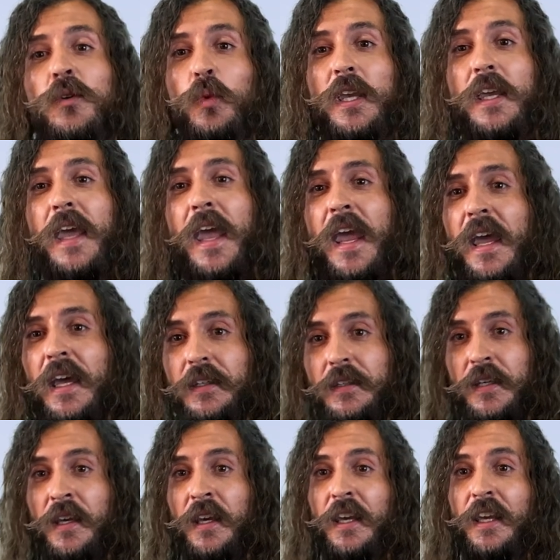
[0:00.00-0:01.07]
we can't
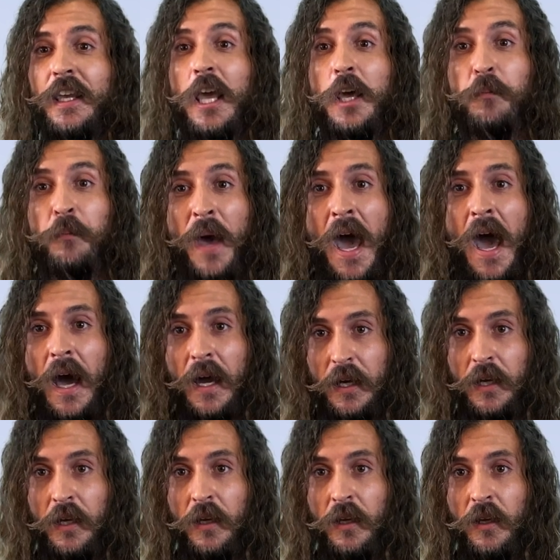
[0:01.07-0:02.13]
get back.
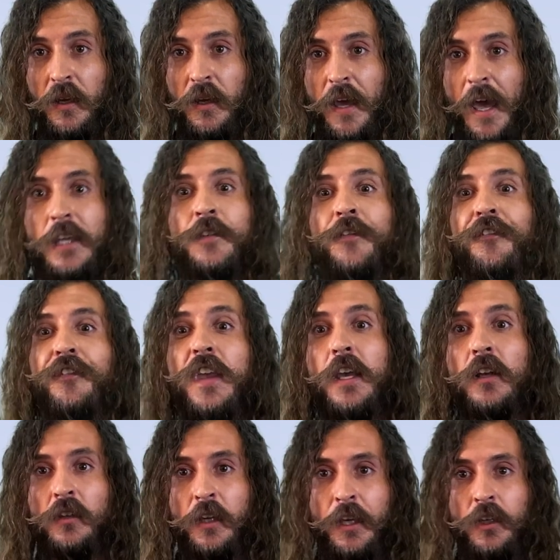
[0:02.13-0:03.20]
As
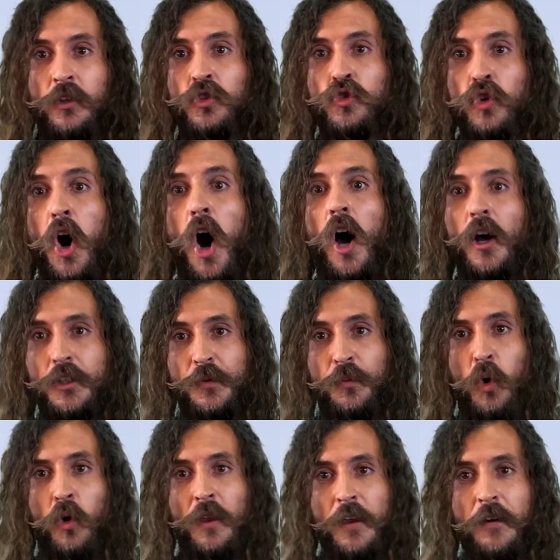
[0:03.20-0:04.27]
feelings draw us
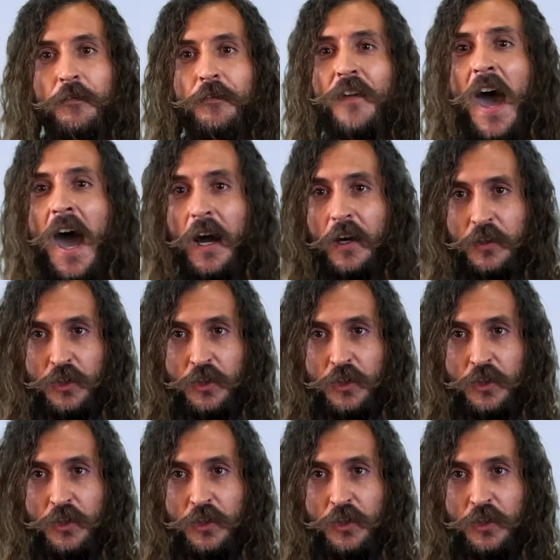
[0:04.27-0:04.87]
more than fact,